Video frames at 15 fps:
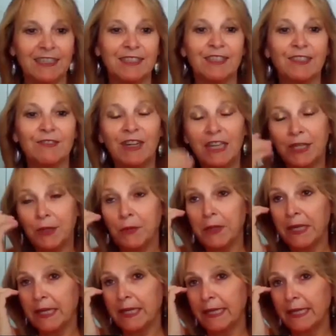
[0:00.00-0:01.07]
Divine
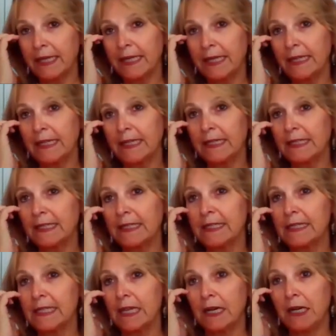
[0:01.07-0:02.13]
Awakening
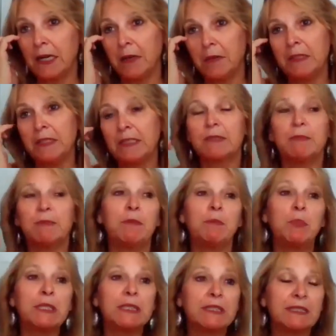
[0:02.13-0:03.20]
is, it's my
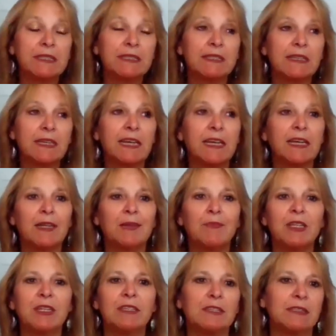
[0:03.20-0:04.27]
business name,
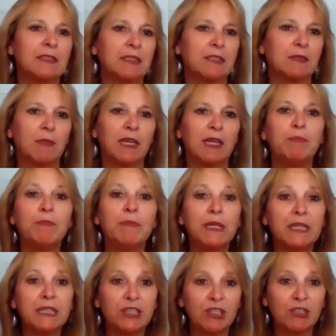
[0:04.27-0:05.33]
it's my
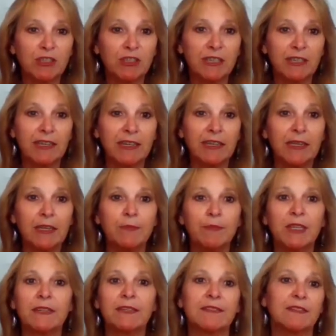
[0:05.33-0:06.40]
ministry name,
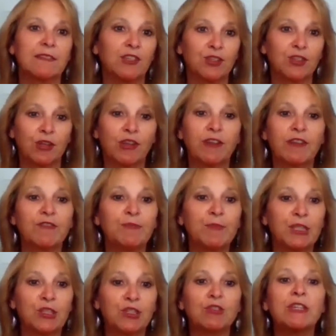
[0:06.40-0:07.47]
it is an alternative
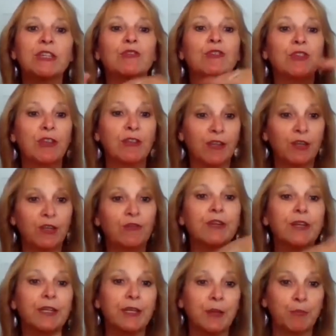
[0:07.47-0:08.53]
ministry underneath the
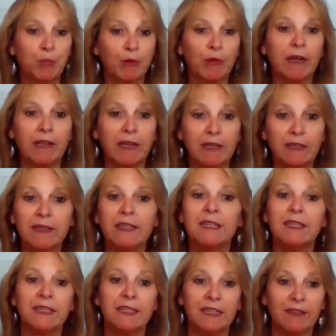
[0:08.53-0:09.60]
Unity umbrella,
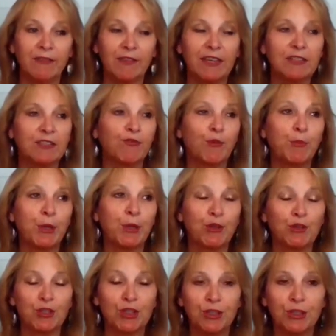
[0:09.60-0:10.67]
if that's
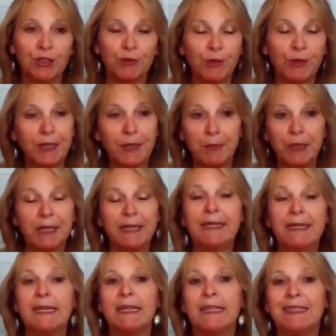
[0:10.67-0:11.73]
familiar to you or anybody. It
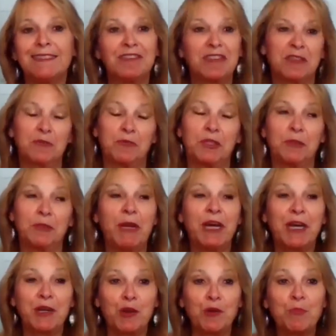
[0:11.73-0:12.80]
doesn't really
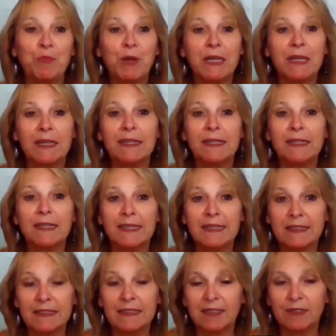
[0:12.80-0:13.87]
matter, but it
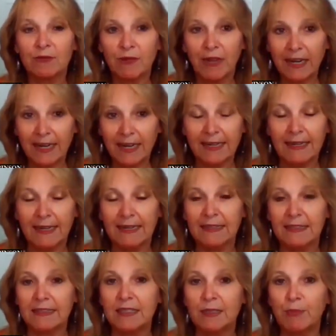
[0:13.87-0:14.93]
is
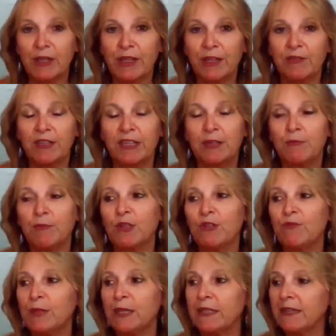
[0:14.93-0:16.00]
recognized by the Unity
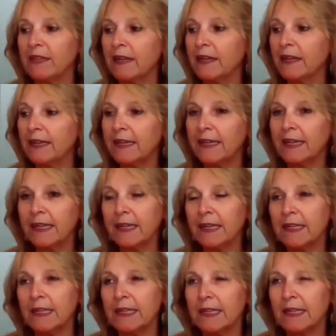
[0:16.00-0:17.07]
movement. And
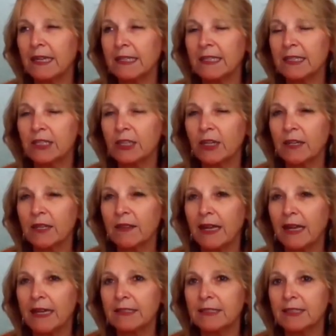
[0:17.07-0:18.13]
I started
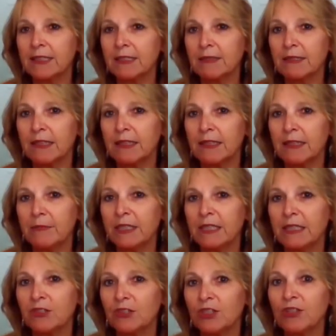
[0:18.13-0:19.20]
that
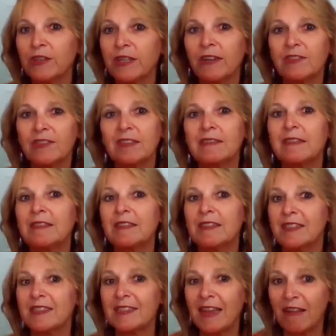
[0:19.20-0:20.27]
in
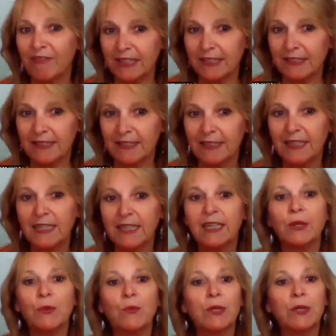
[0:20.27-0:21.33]
2007.
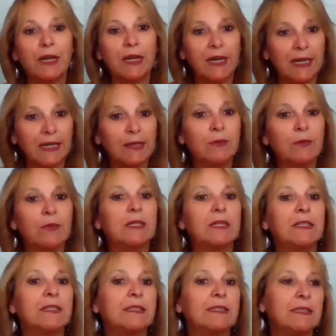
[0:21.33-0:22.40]
When I've
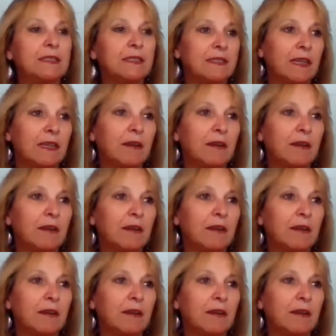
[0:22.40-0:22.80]
always